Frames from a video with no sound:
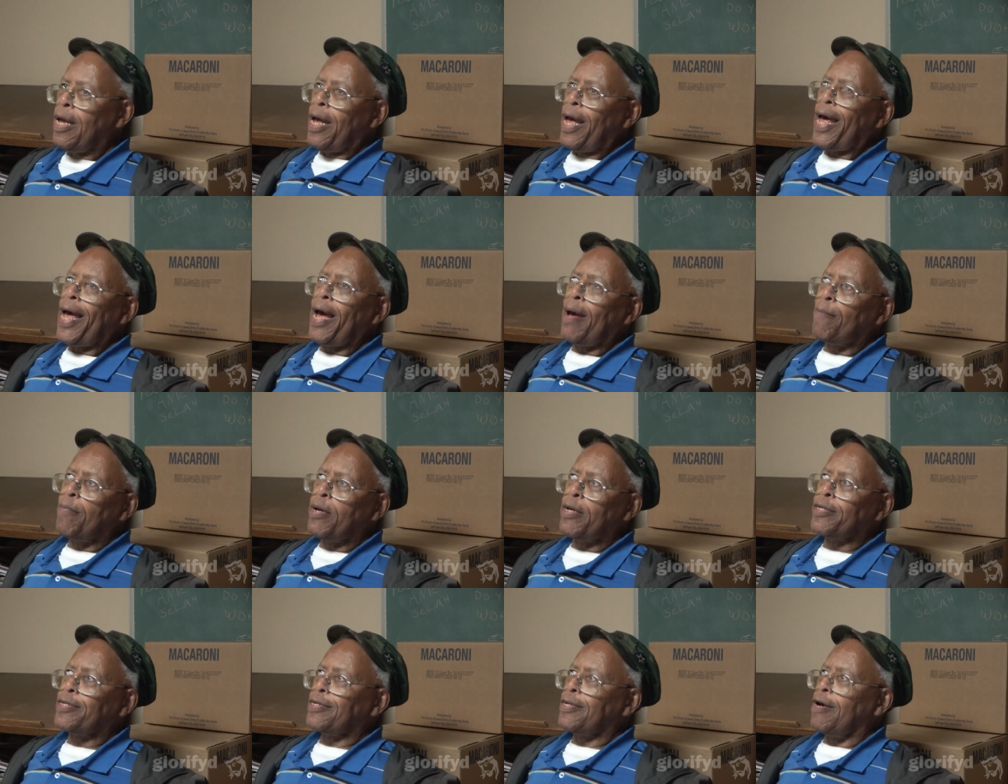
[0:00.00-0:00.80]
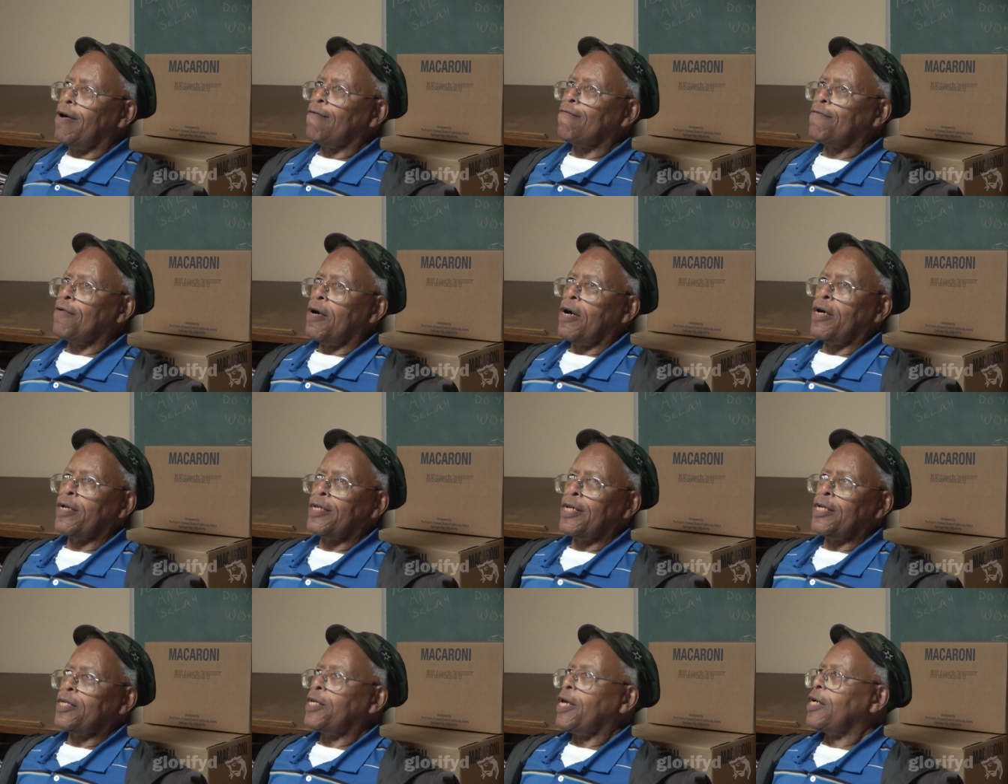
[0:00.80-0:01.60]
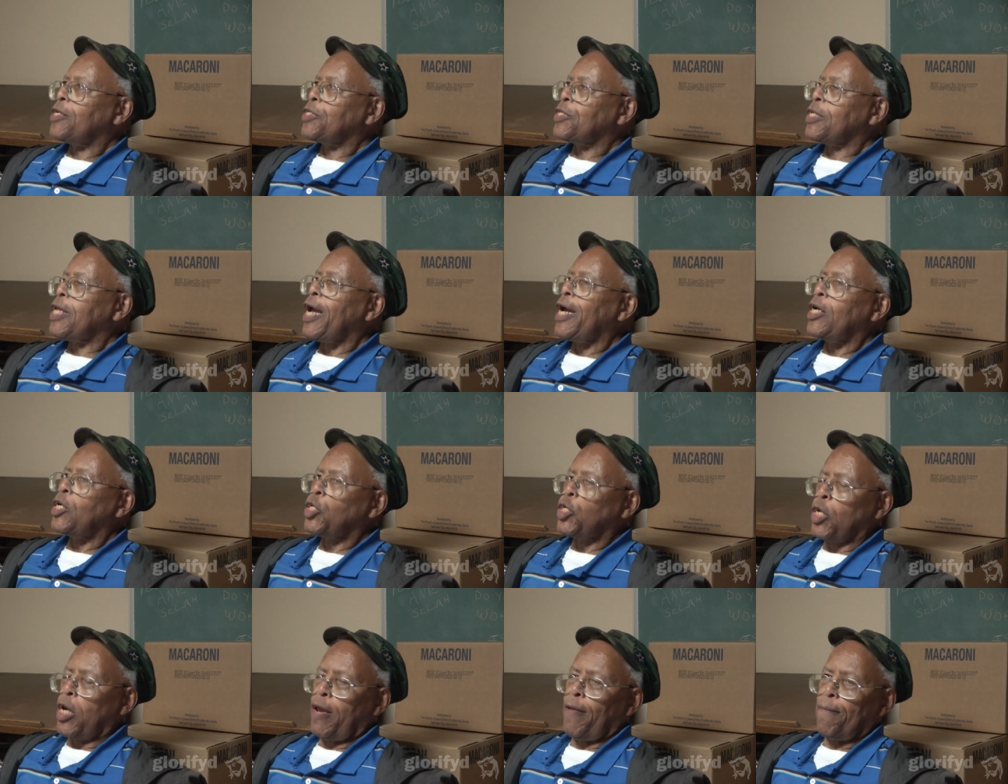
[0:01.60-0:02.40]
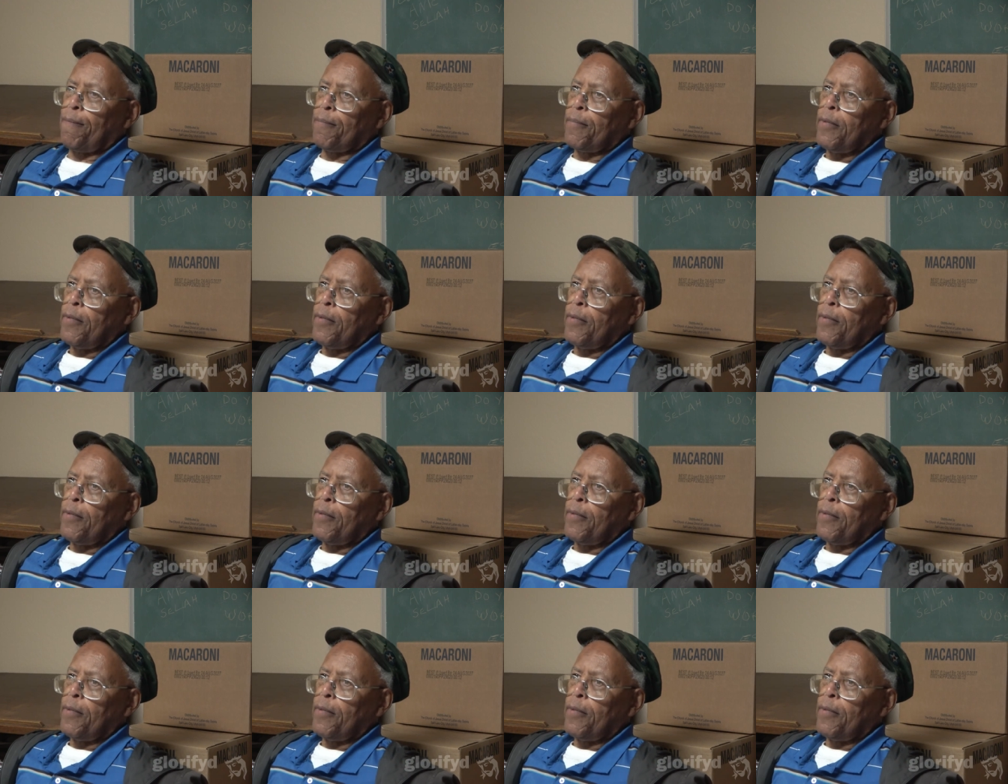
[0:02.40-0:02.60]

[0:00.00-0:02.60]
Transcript: habits of uh, detestation.